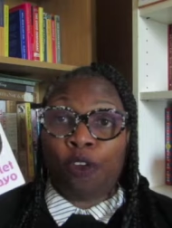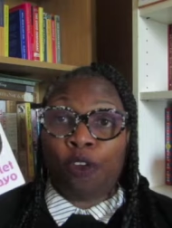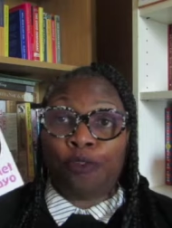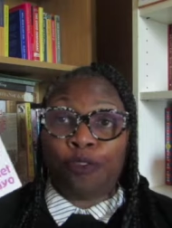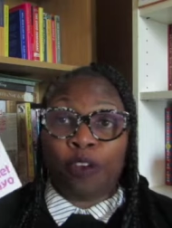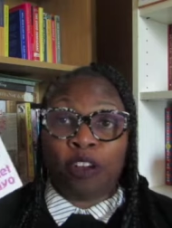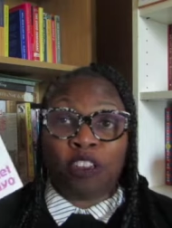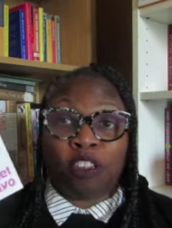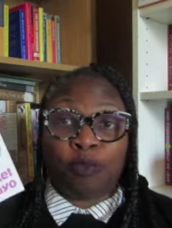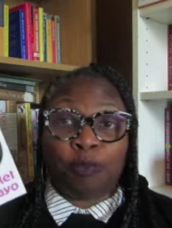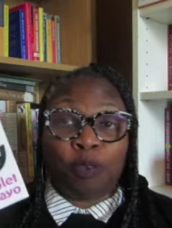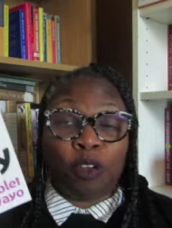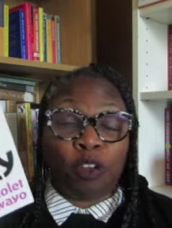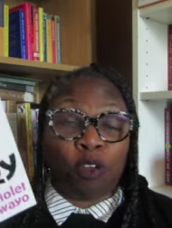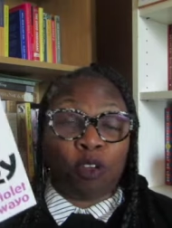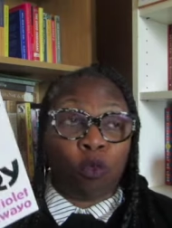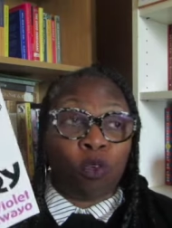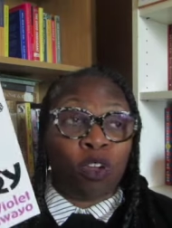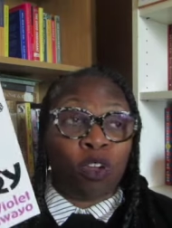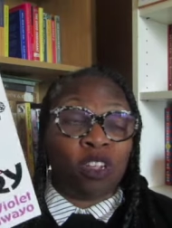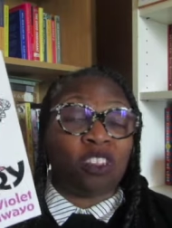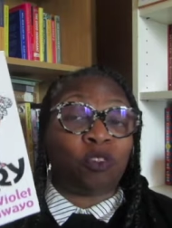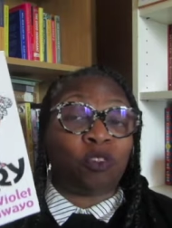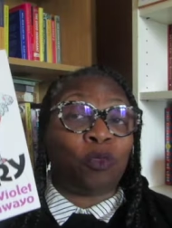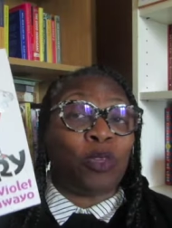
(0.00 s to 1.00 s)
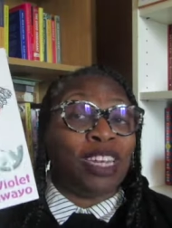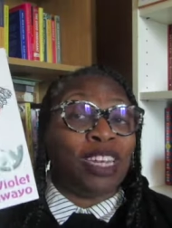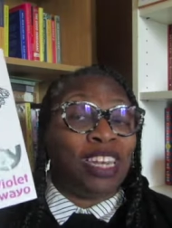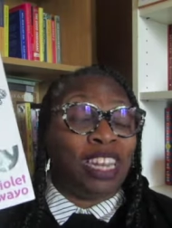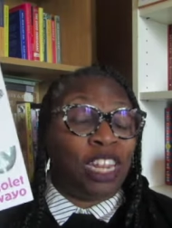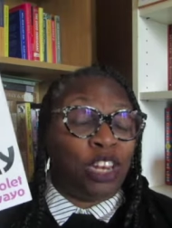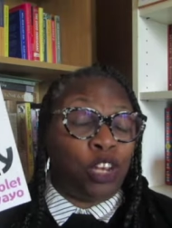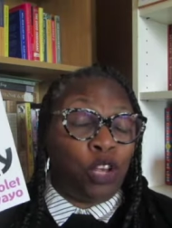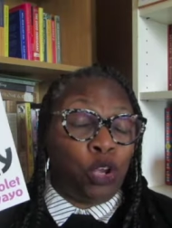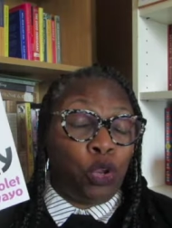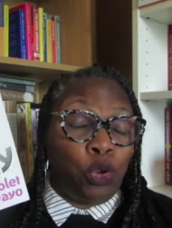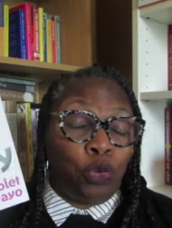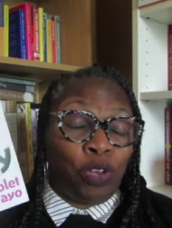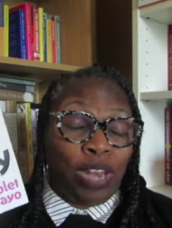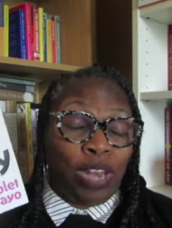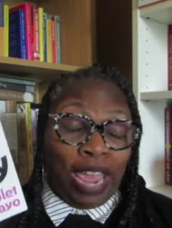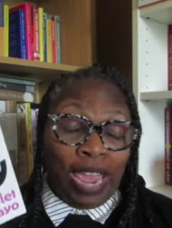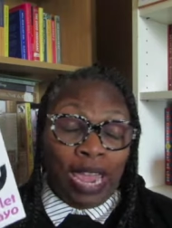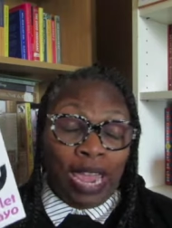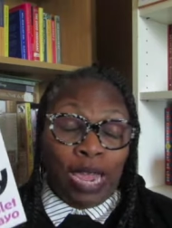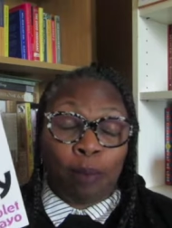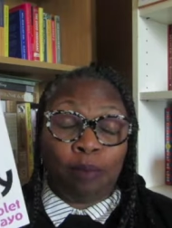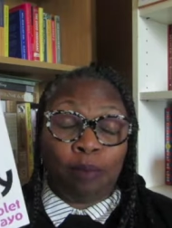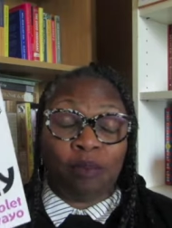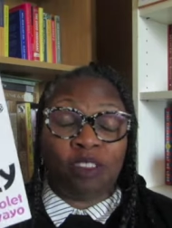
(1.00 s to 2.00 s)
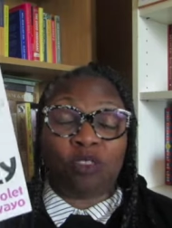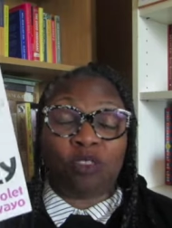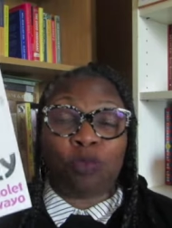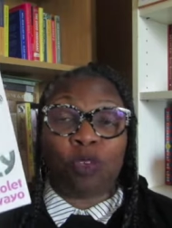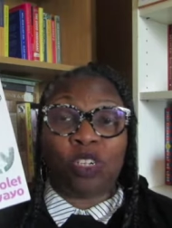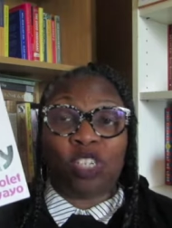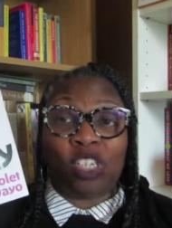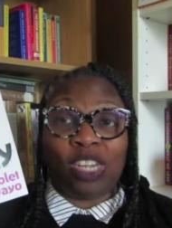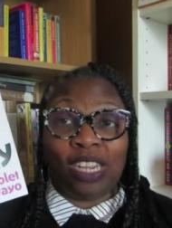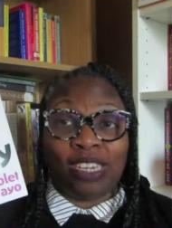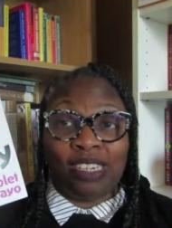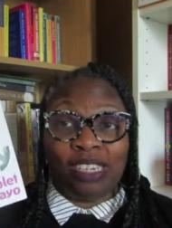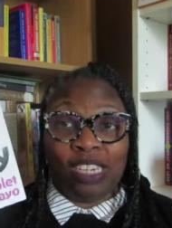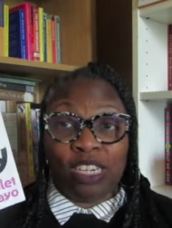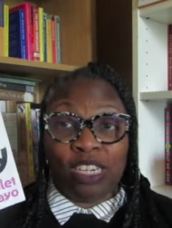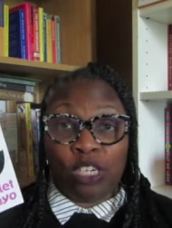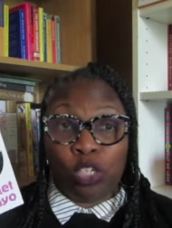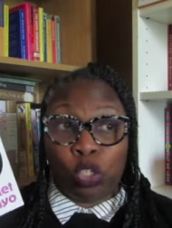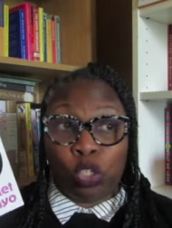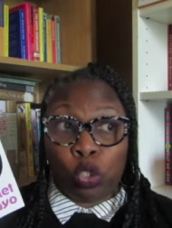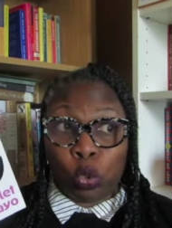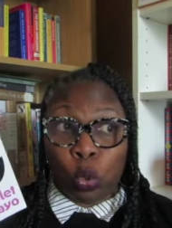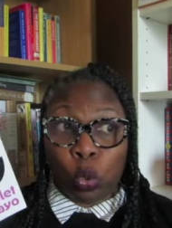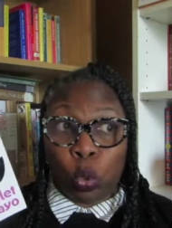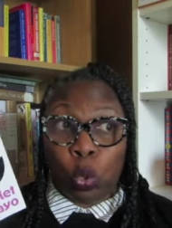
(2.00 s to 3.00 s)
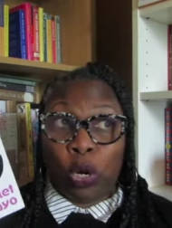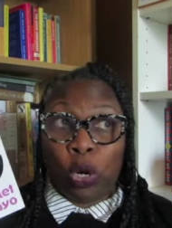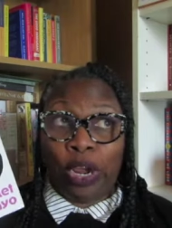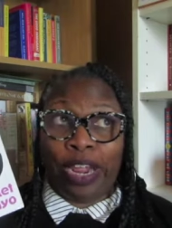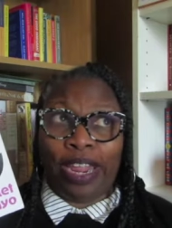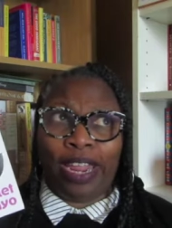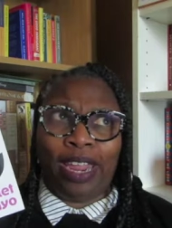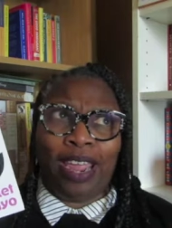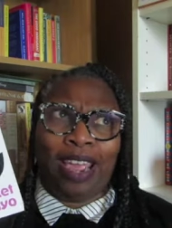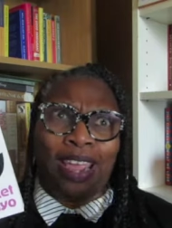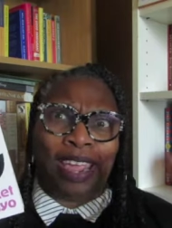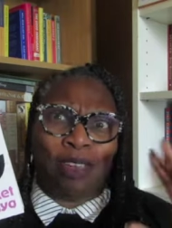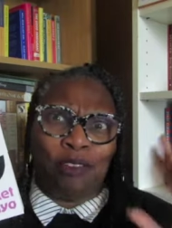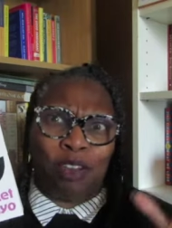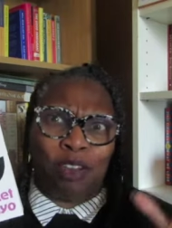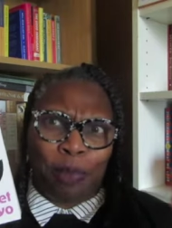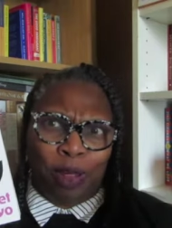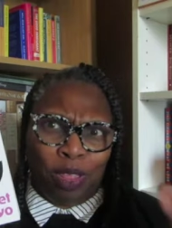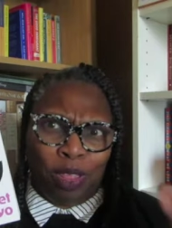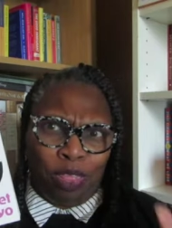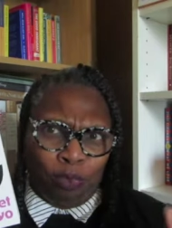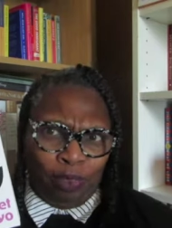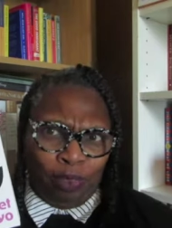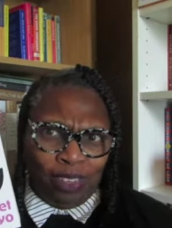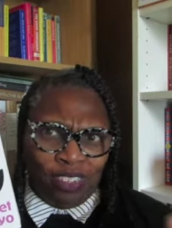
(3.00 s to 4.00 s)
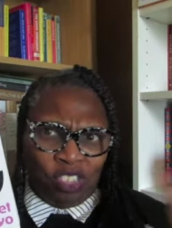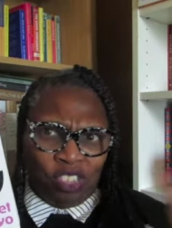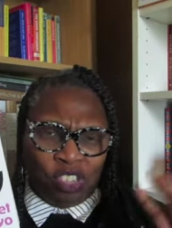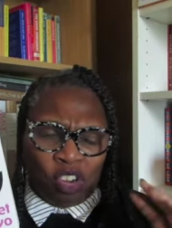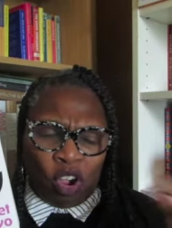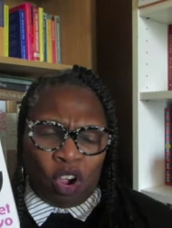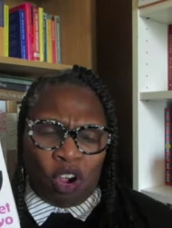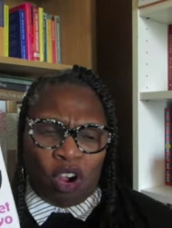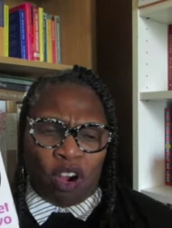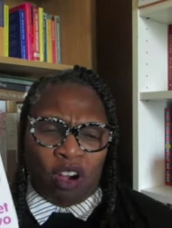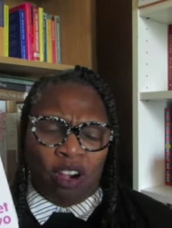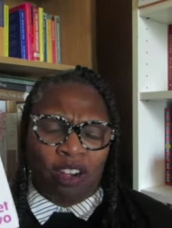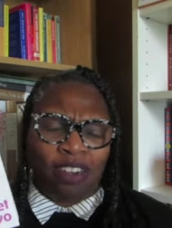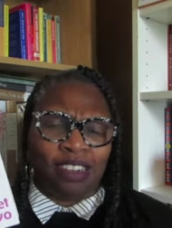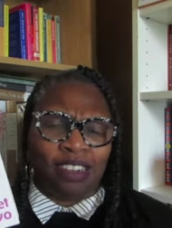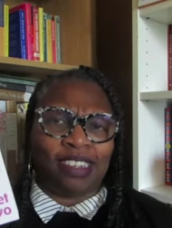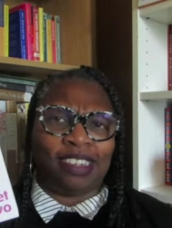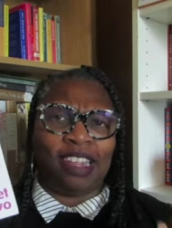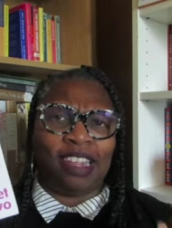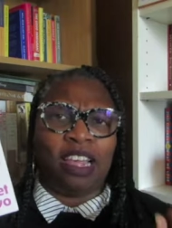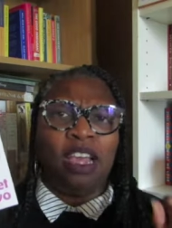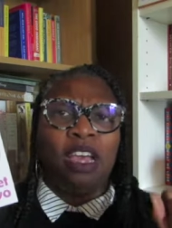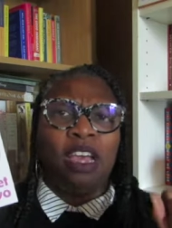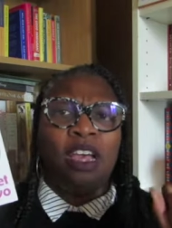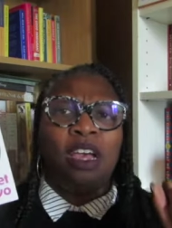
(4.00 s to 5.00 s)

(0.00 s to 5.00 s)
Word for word: Her first book was We Need New Names, which I did enjoy. I gave it about three stars.